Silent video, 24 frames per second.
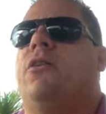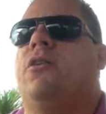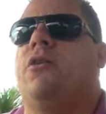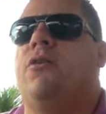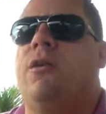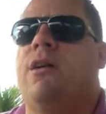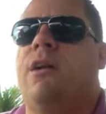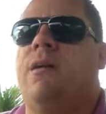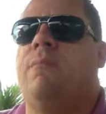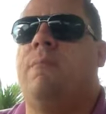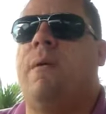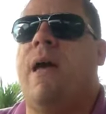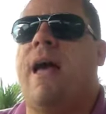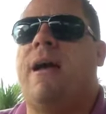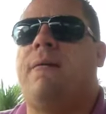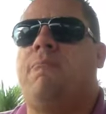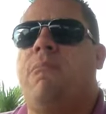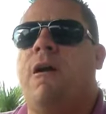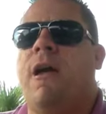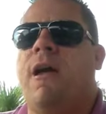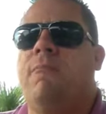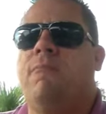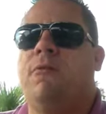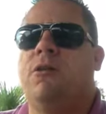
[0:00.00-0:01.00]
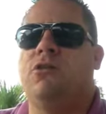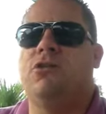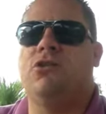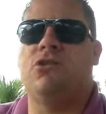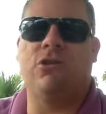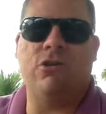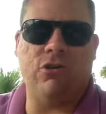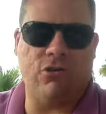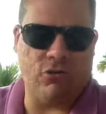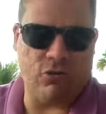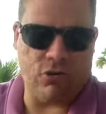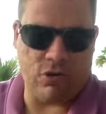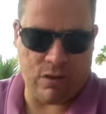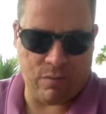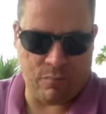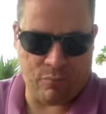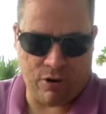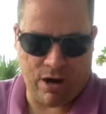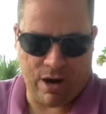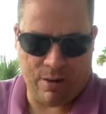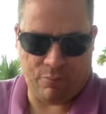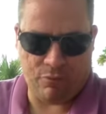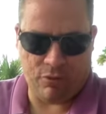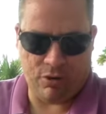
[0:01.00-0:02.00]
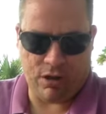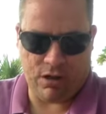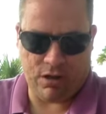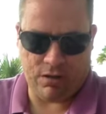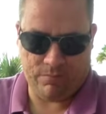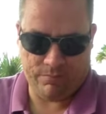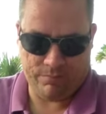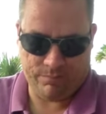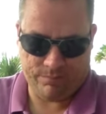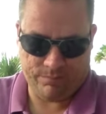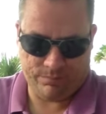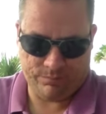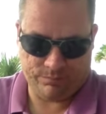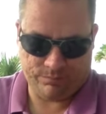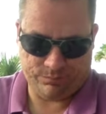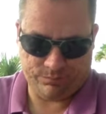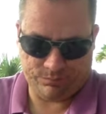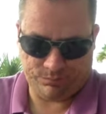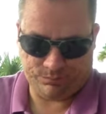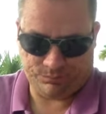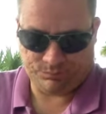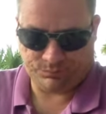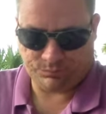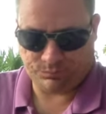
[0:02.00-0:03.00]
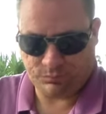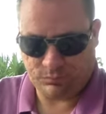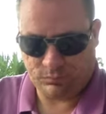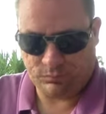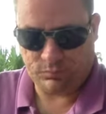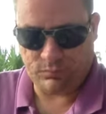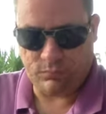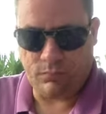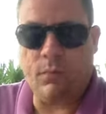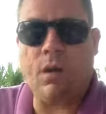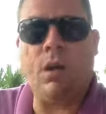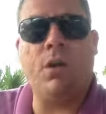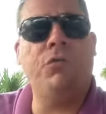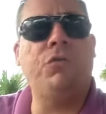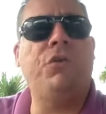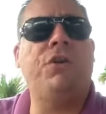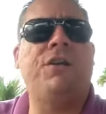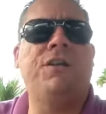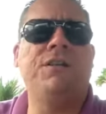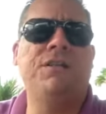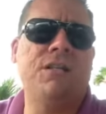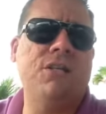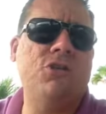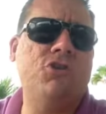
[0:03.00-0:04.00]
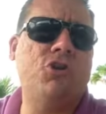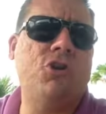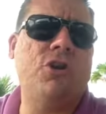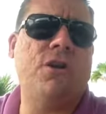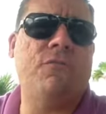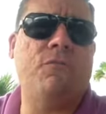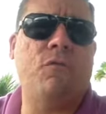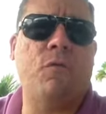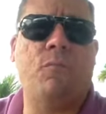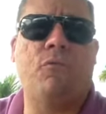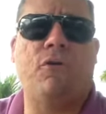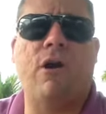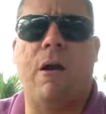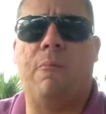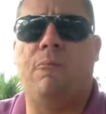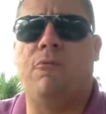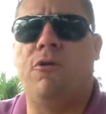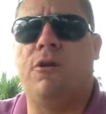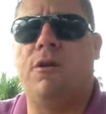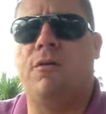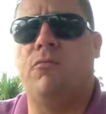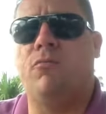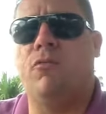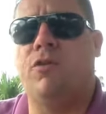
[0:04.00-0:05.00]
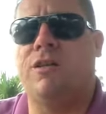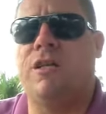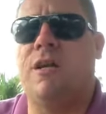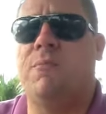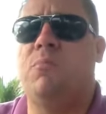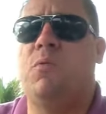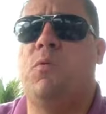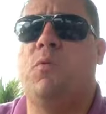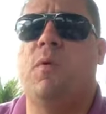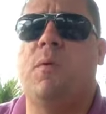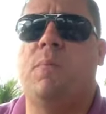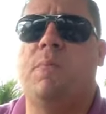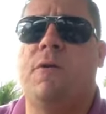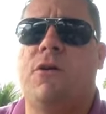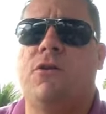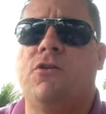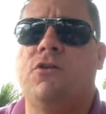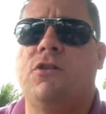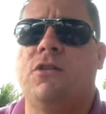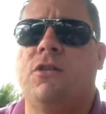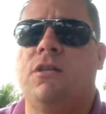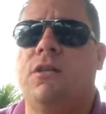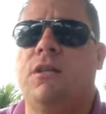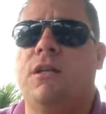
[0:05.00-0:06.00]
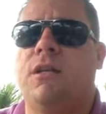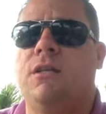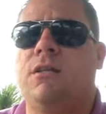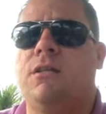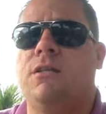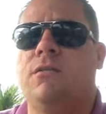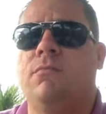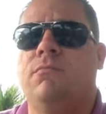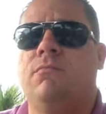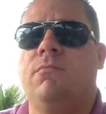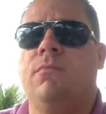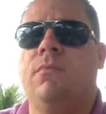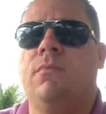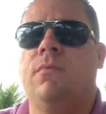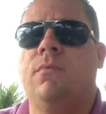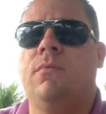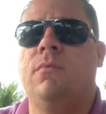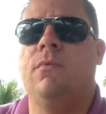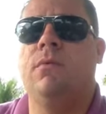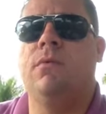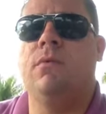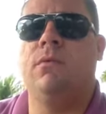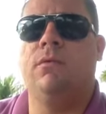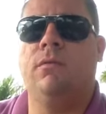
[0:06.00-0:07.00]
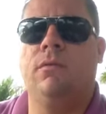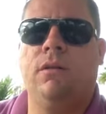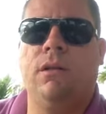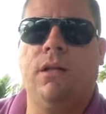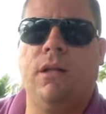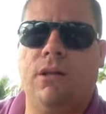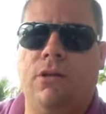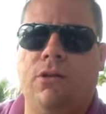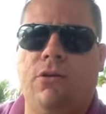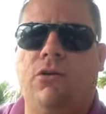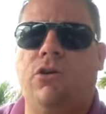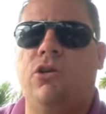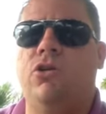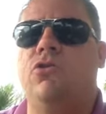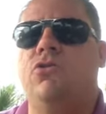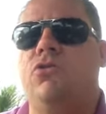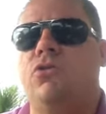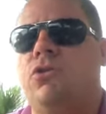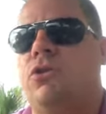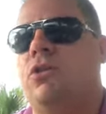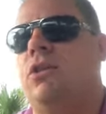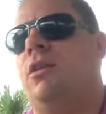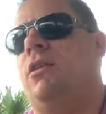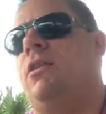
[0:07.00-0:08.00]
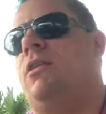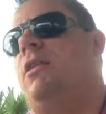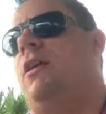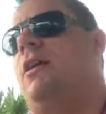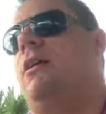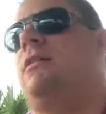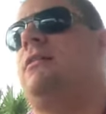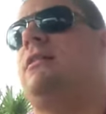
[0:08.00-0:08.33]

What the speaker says: there any back payments due on the property? The condition of the property, what type of repairs it needs. And use the thing,